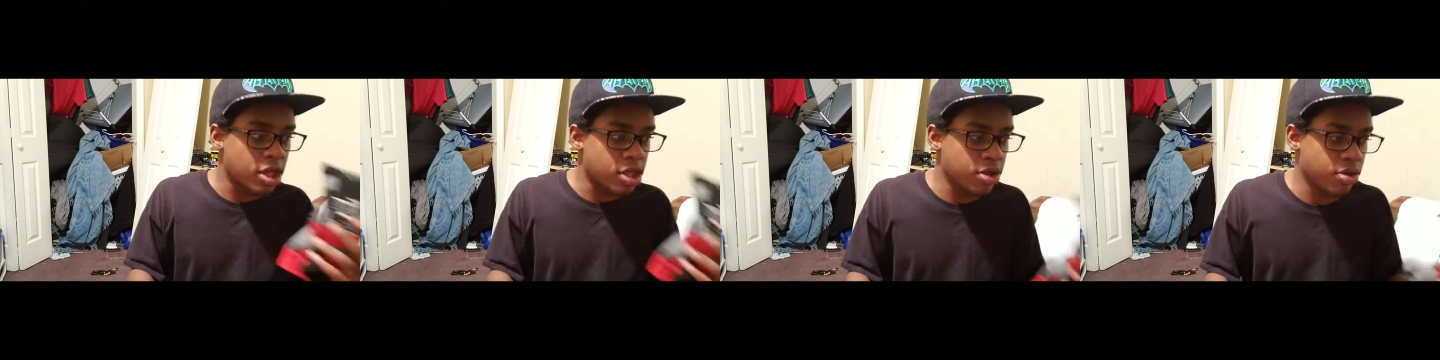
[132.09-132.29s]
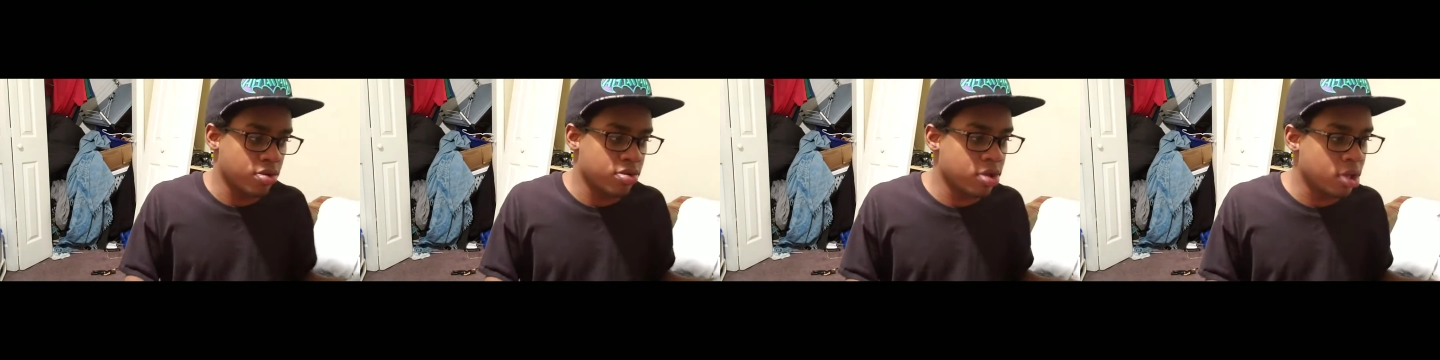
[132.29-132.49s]

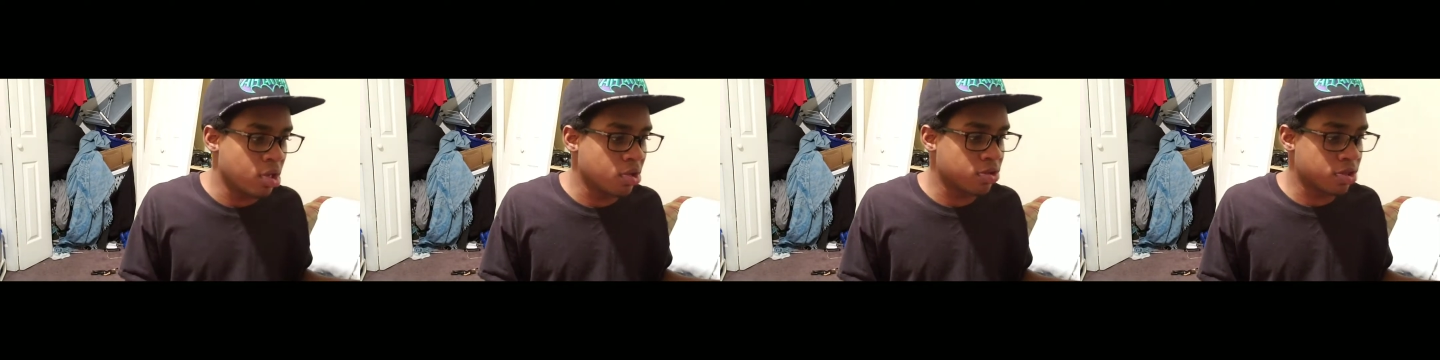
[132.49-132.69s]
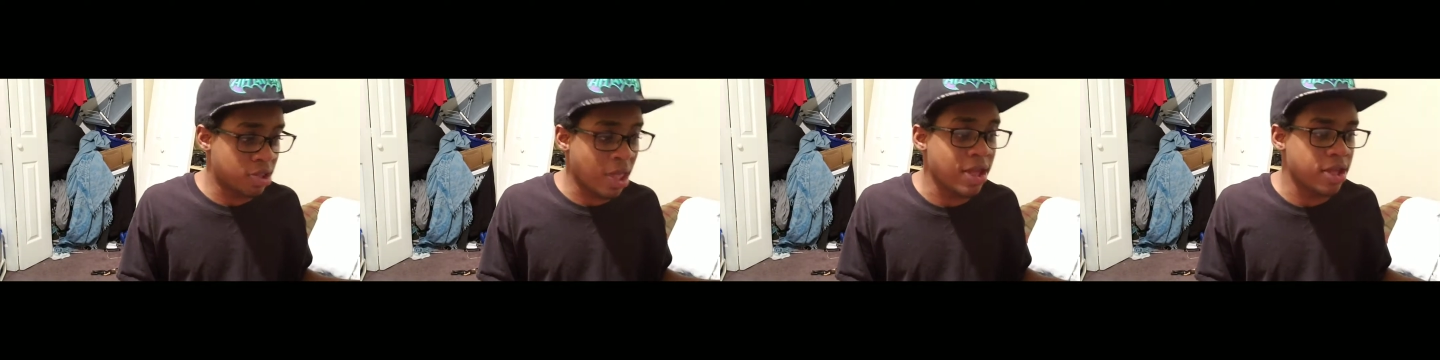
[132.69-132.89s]
you, you know,
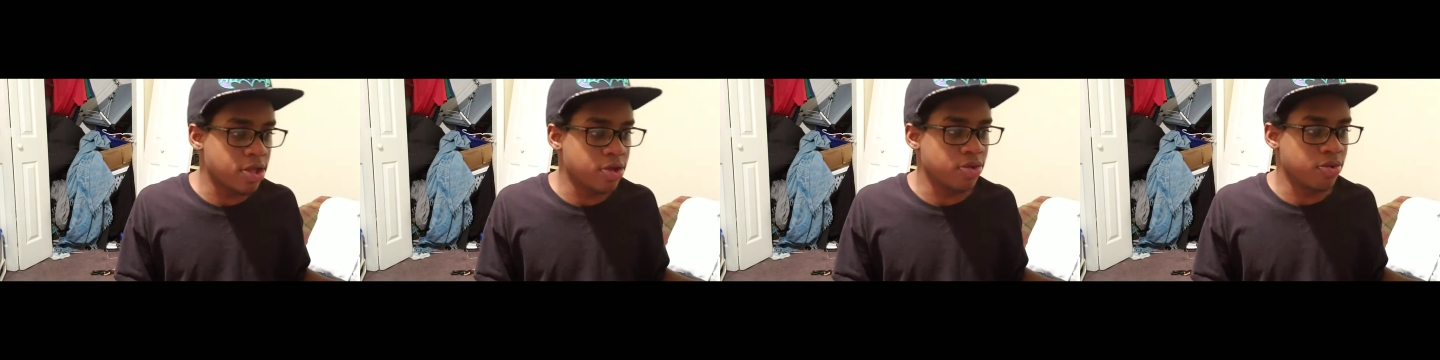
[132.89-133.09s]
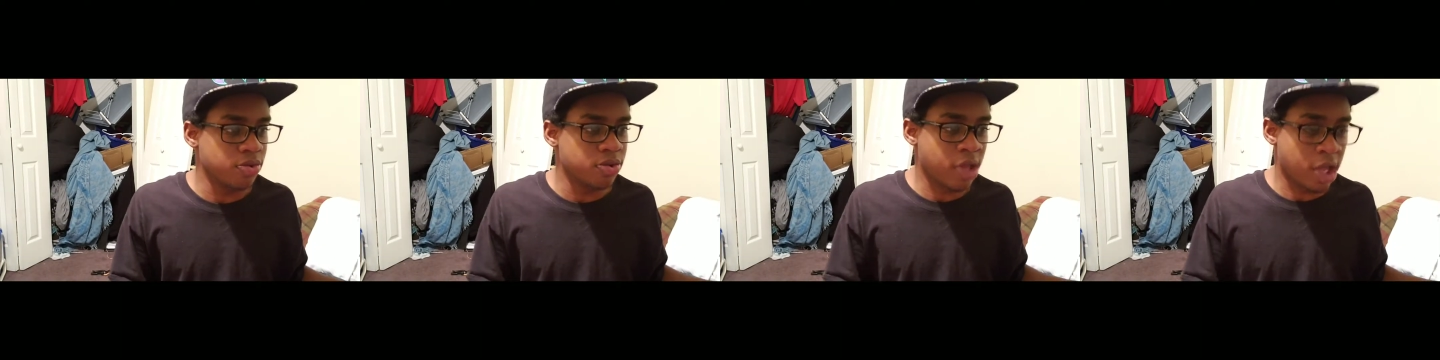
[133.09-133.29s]
thank you.
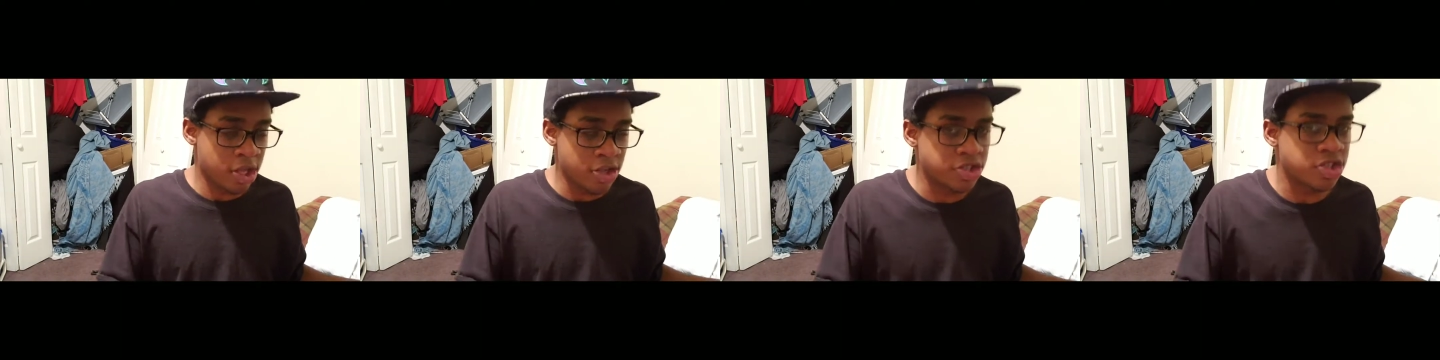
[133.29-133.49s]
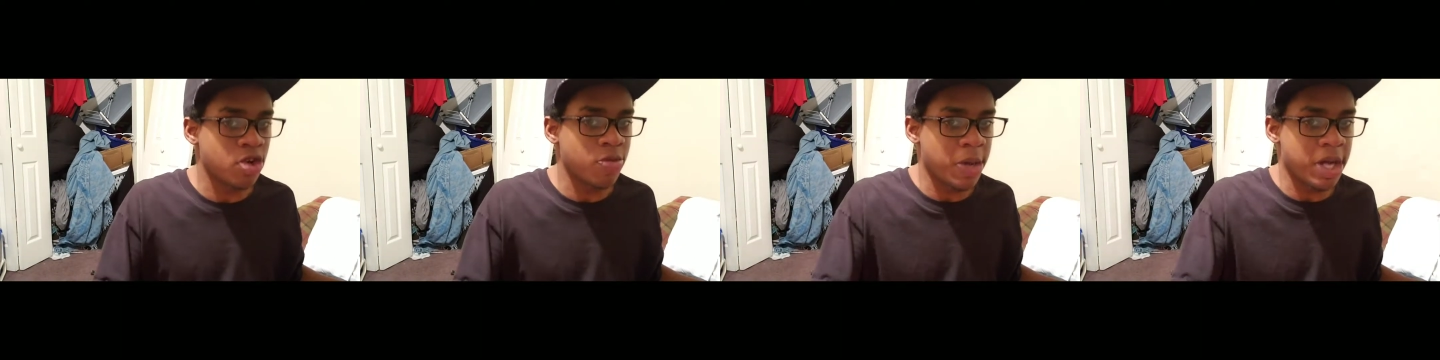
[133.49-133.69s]
Thank you
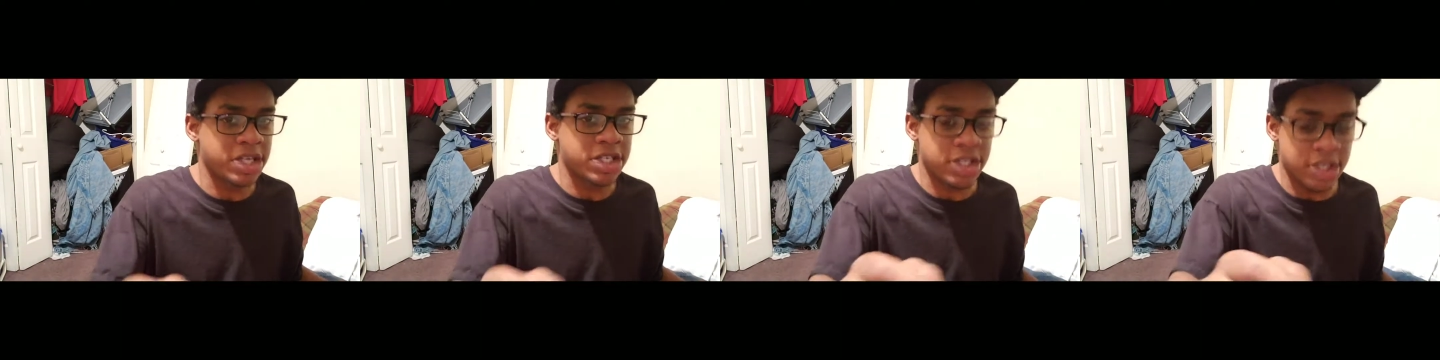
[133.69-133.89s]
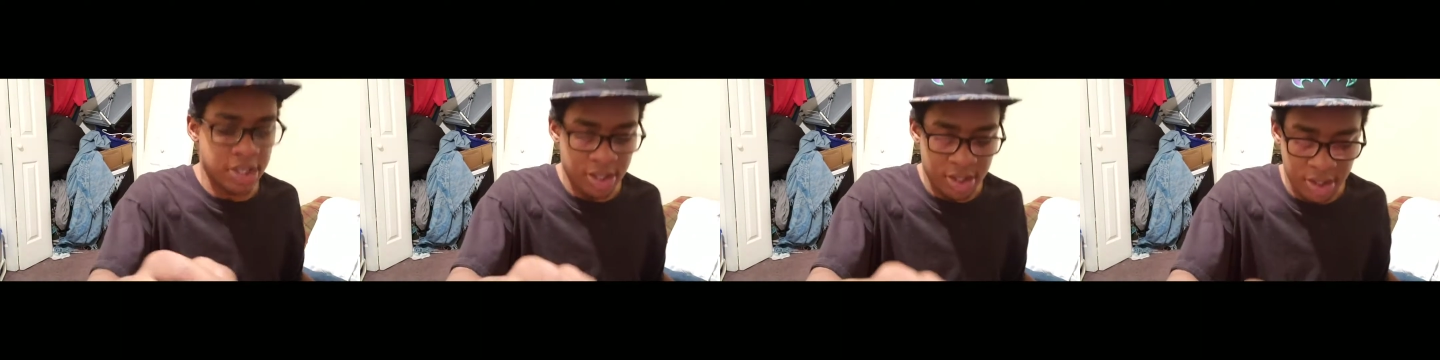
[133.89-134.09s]
so
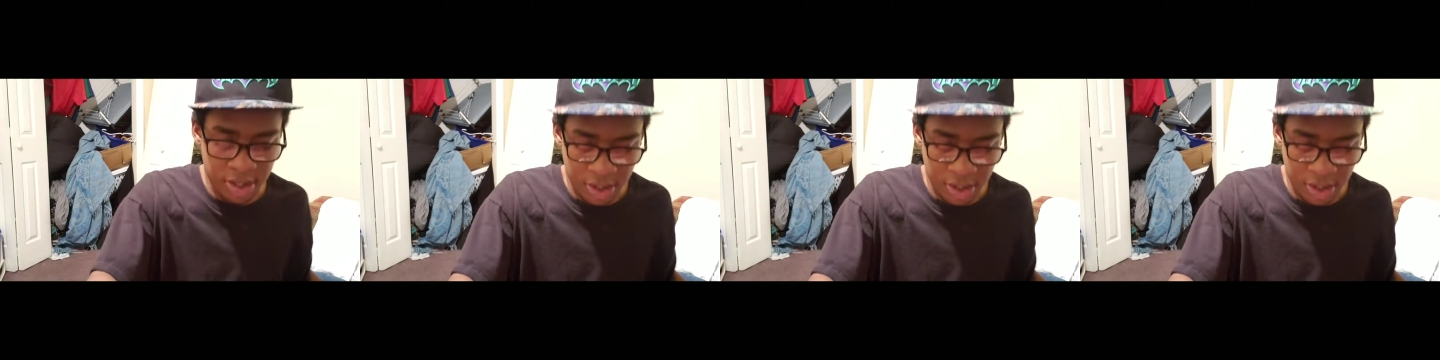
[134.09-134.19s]
much.